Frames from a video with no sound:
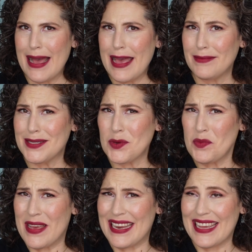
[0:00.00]
I have
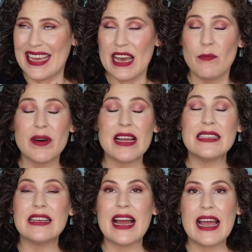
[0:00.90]
so many but
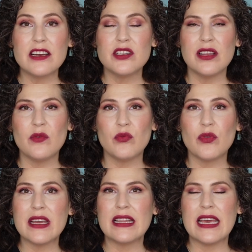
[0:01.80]
I'll actually
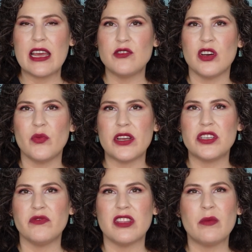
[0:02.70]
really enjoy
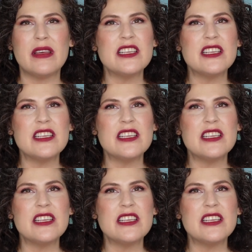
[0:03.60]
reaching for them.